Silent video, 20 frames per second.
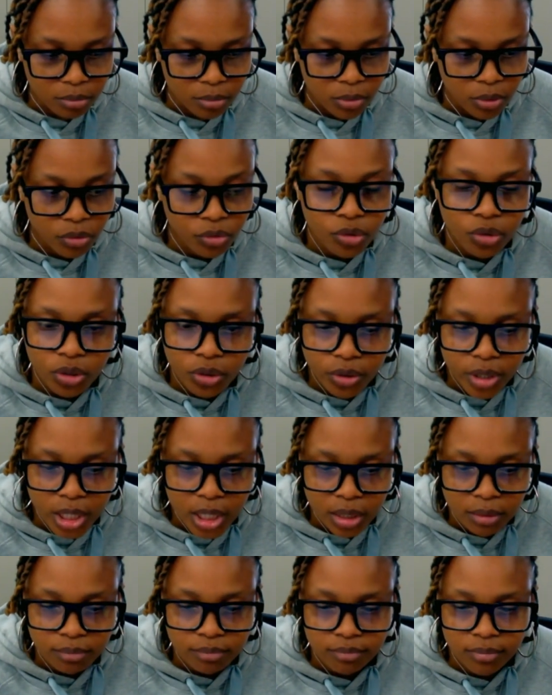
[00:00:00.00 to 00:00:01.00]

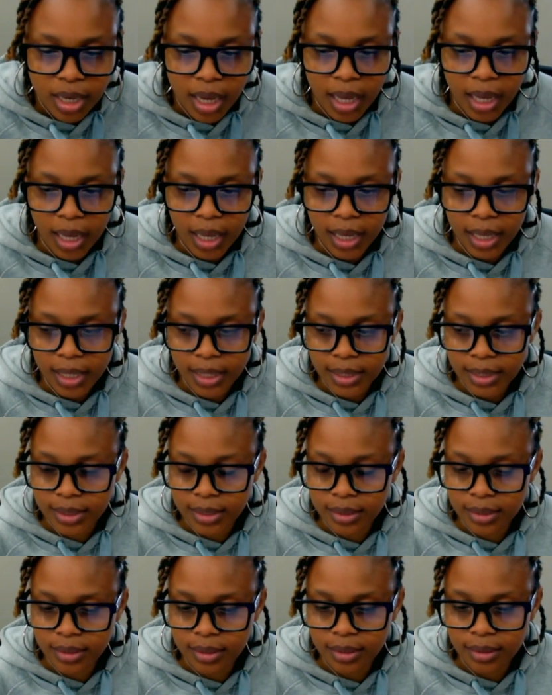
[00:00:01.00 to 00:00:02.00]
foolery
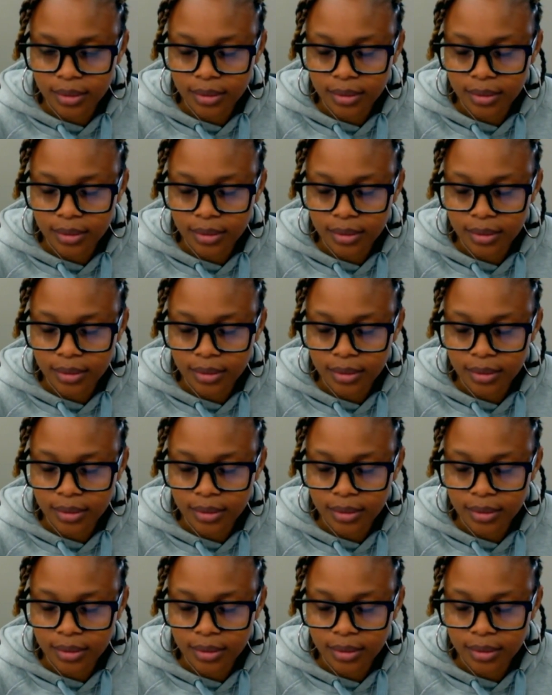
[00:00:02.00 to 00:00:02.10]
and